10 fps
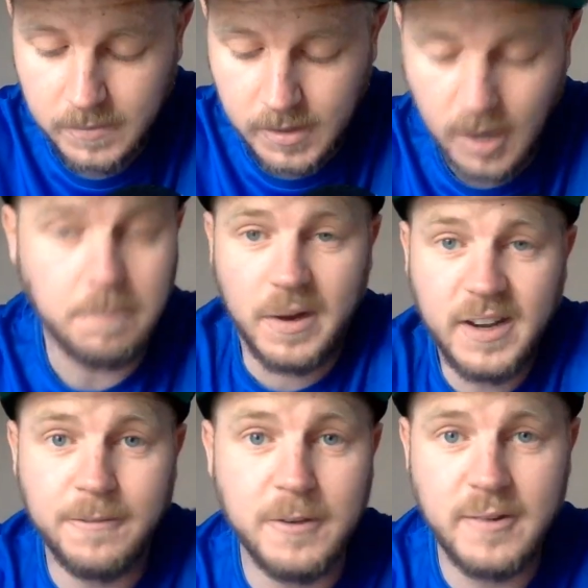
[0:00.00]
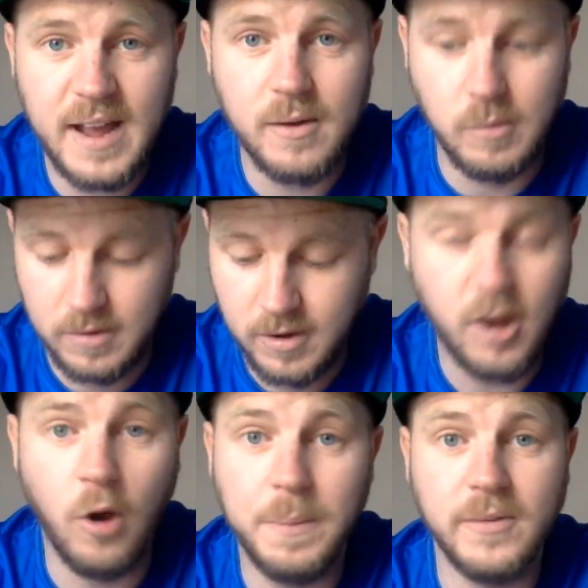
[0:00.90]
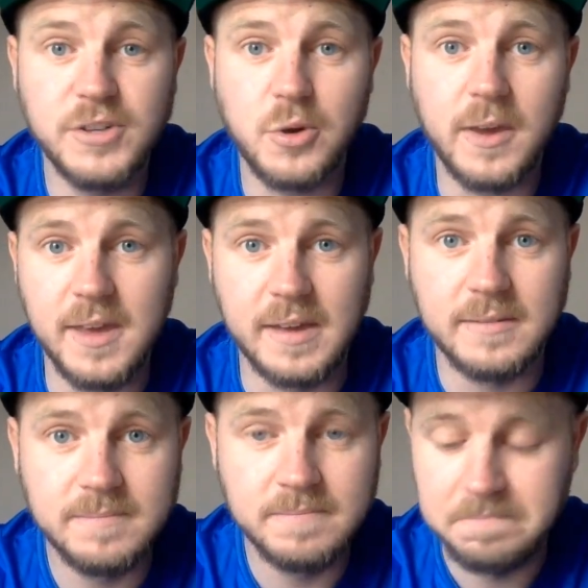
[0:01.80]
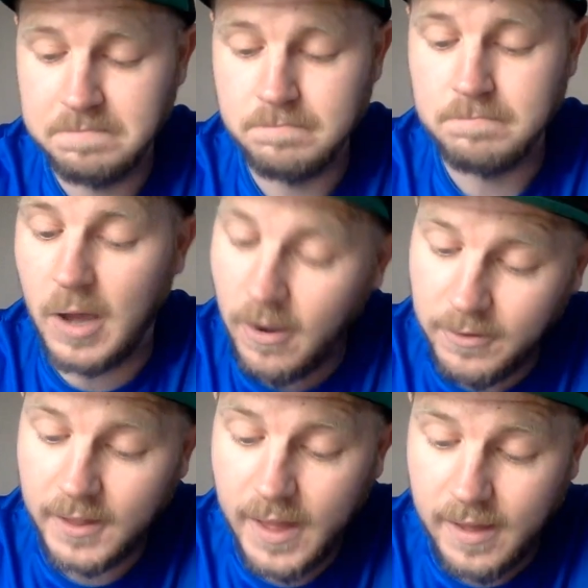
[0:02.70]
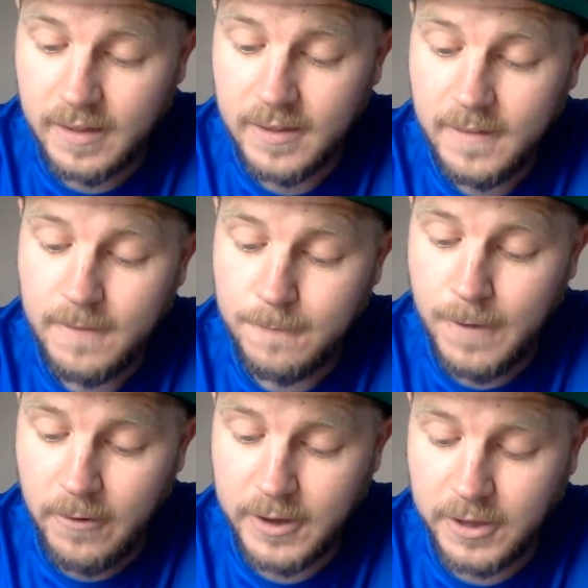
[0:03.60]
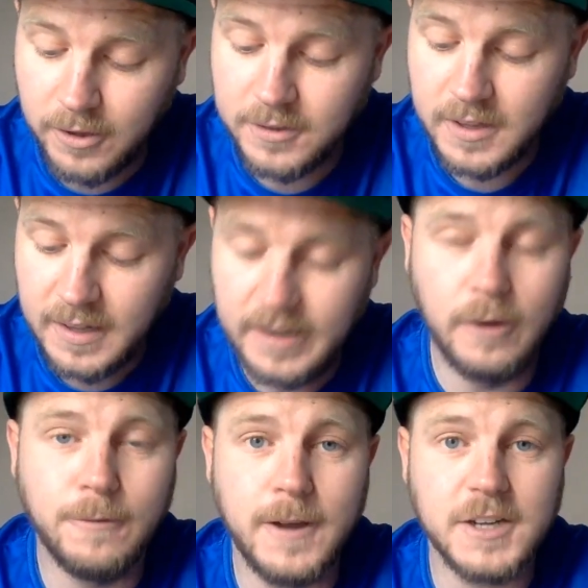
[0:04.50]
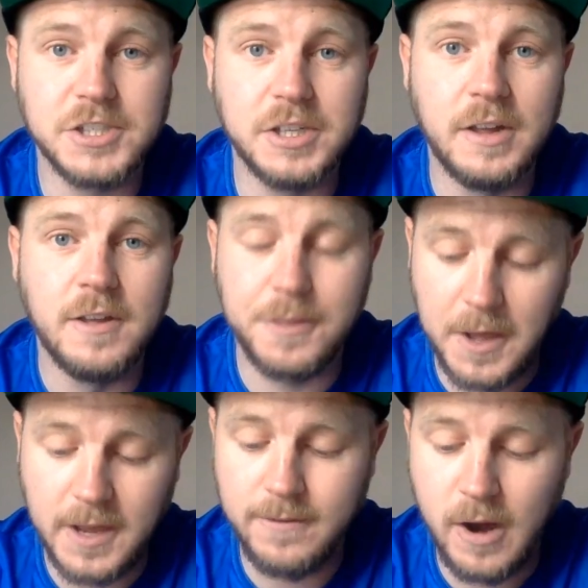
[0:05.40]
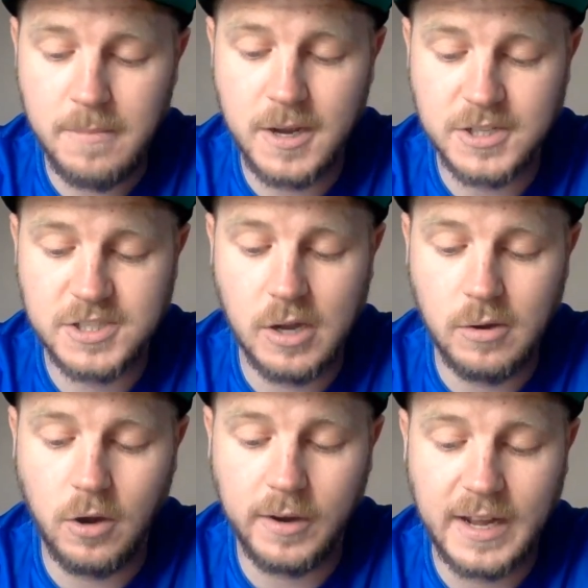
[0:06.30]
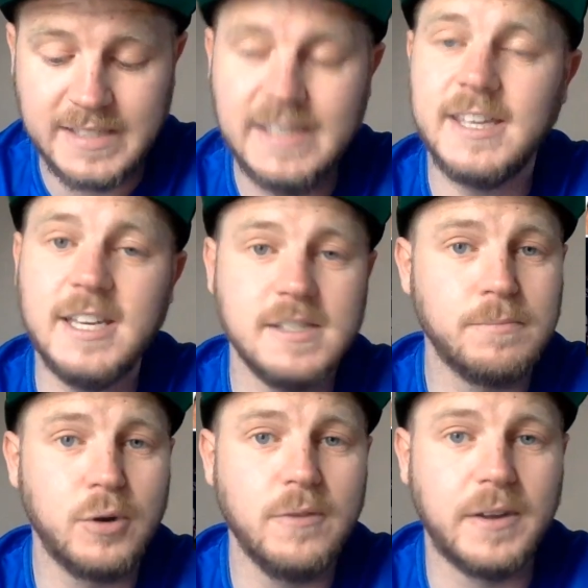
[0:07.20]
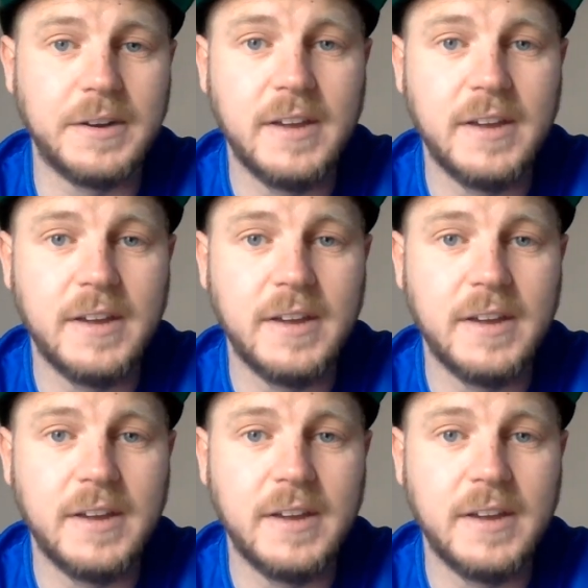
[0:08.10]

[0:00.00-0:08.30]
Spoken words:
I'm playing it for you now. I hope you're enjoying it. But other than that, very good little faction. Thank you very much, Stone Cold Ads. He keeps improving